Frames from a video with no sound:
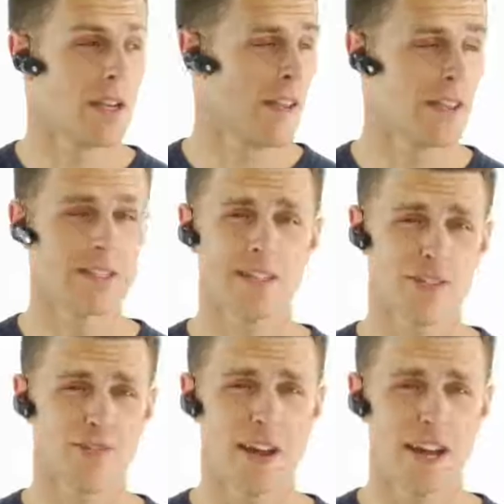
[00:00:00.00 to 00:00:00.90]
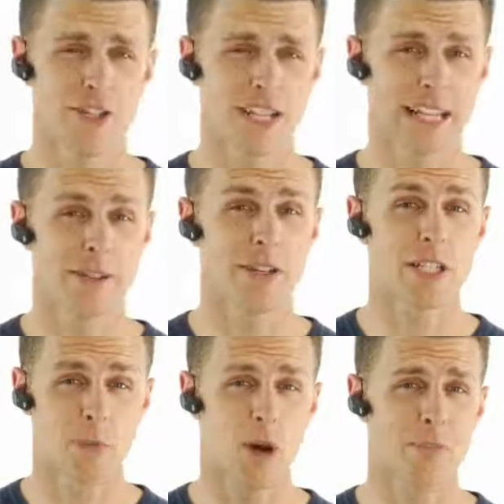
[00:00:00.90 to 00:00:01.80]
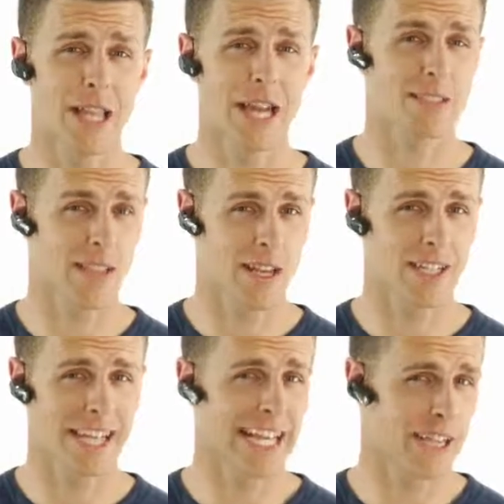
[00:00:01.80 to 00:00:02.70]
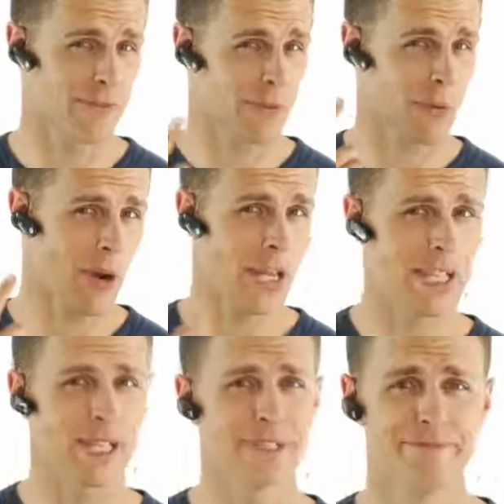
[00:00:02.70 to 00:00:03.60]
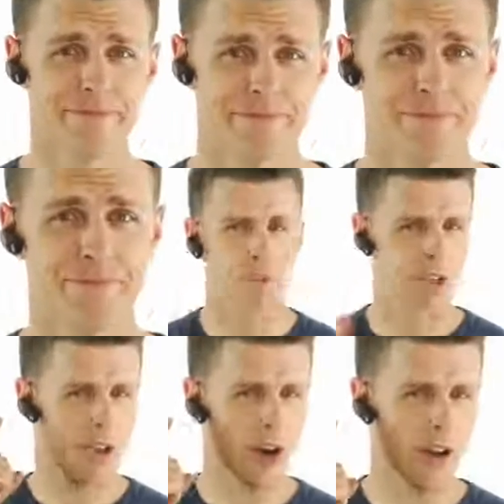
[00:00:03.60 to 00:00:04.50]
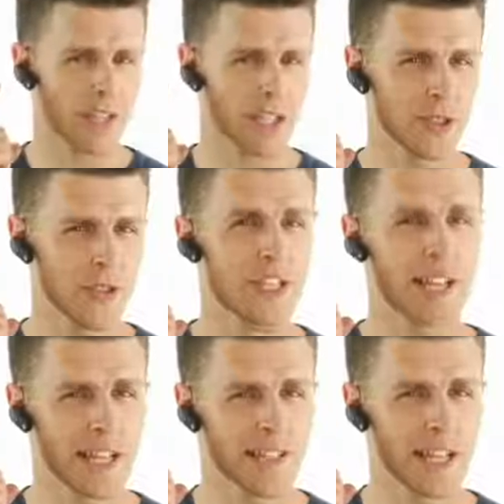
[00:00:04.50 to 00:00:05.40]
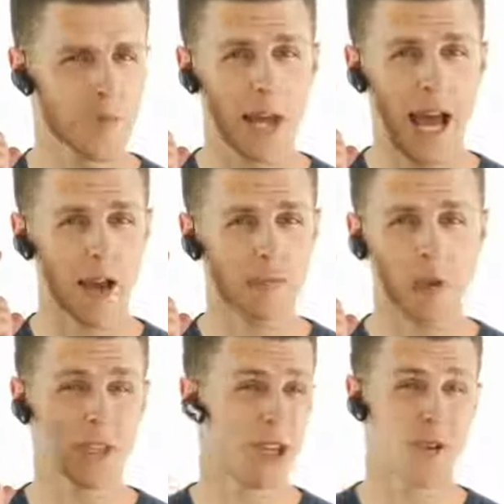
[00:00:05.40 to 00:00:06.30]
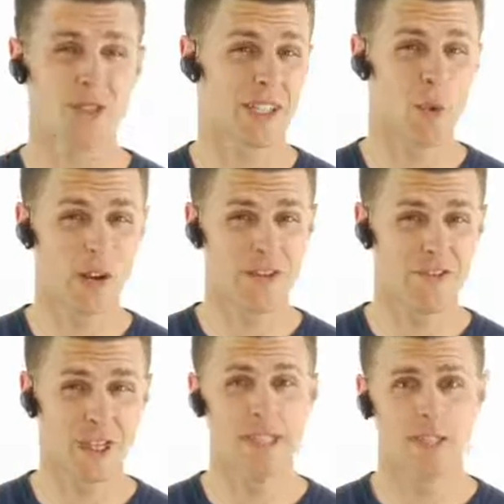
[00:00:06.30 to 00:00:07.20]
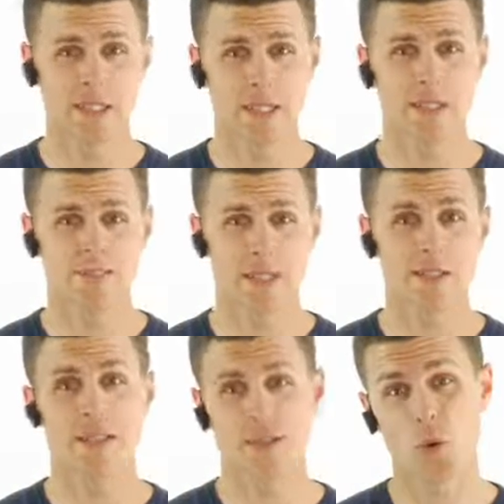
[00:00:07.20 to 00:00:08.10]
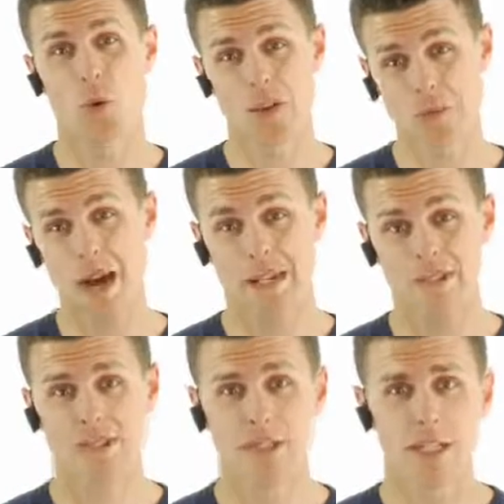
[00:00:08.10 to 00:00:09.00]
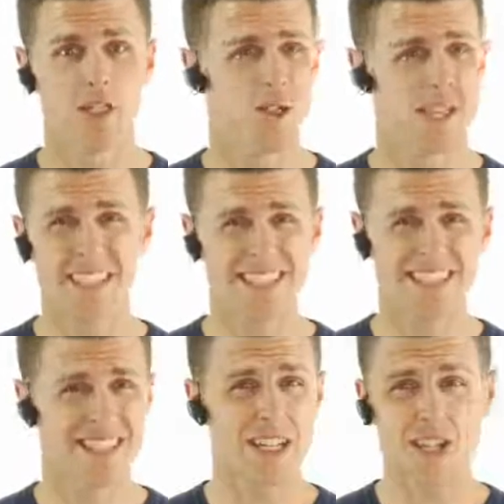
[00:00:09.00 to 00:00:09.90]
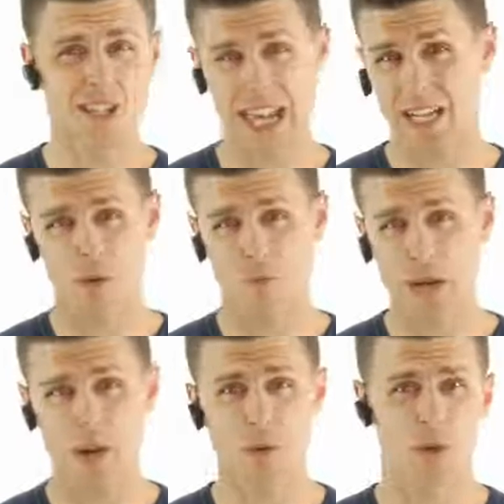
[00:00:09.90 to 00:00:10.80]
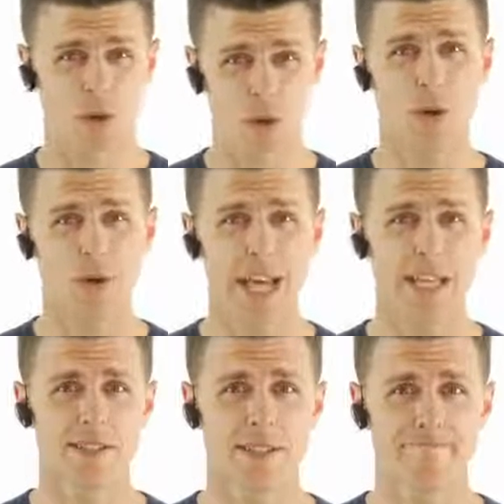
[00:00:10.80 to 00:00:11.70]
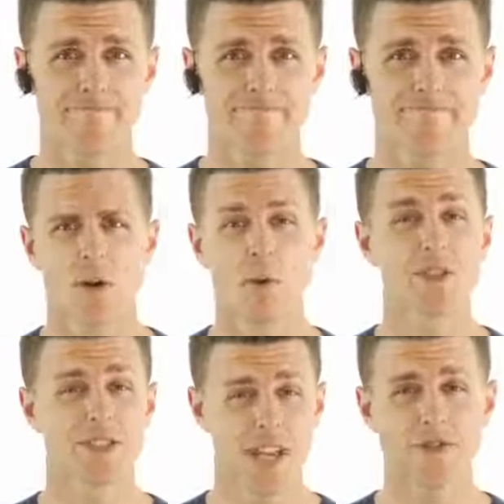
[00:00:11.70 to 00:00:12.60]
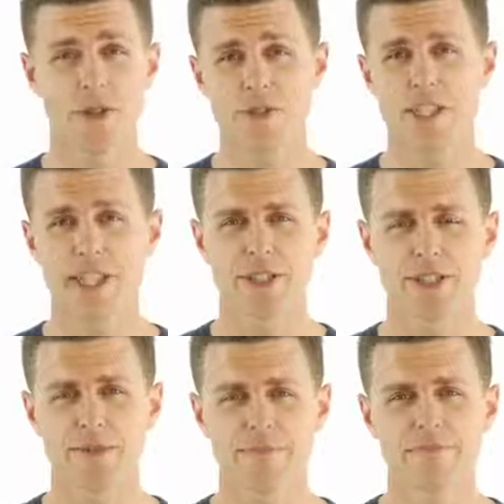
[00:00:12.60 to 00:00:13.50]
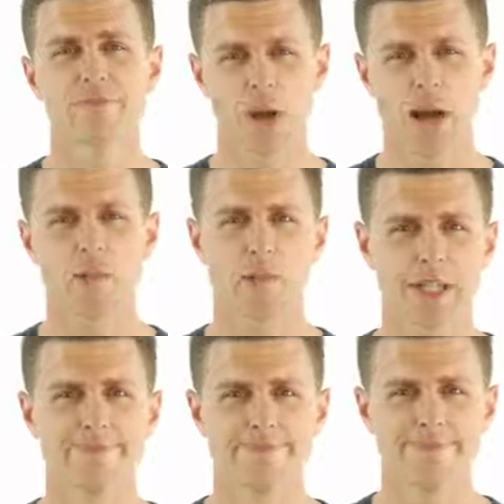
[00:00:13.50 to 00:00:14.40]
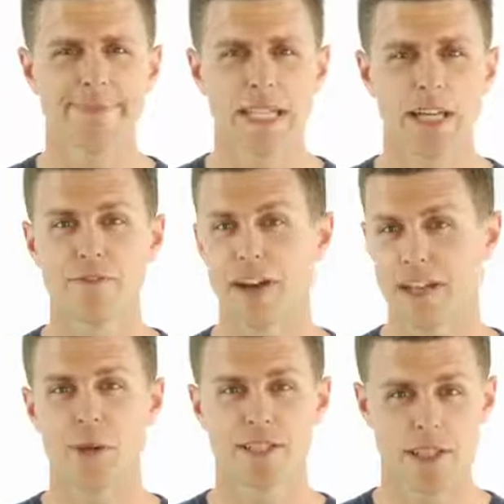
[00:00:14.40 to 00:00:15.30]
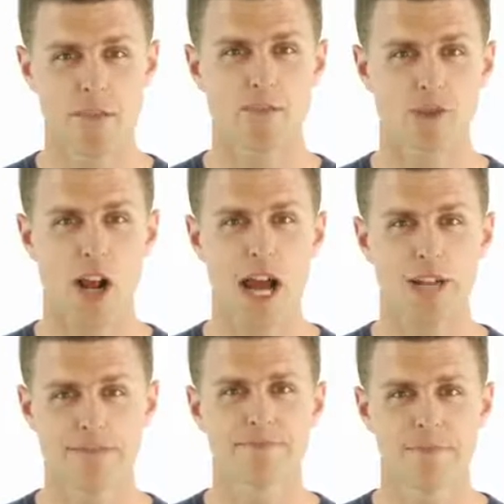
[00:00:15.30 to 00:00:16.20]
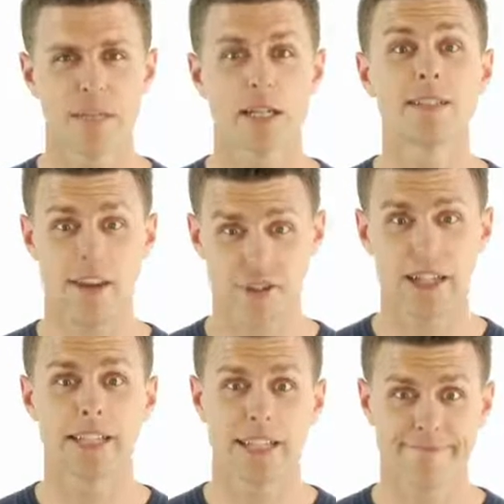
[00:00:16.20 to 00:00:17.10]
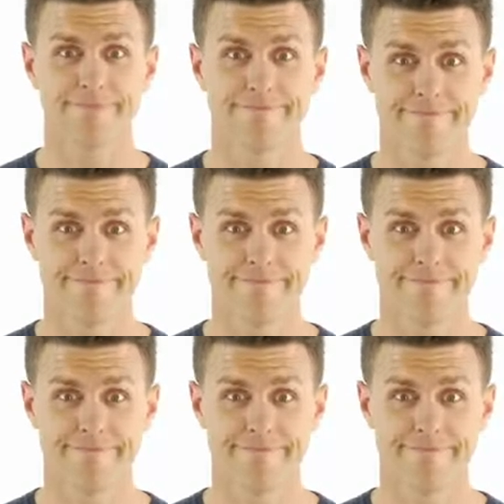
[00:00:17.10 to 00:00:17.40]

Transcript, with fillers: Nothing says fashion like having a small black slug hanging from your right ear. But the R F signals these headsets put out only goes like twenty feet instead of twenty miles, so the intensity just can't compare with your good old handset. Will cell phones kill you? Probably. In fact, the way some of you drive? Definitely.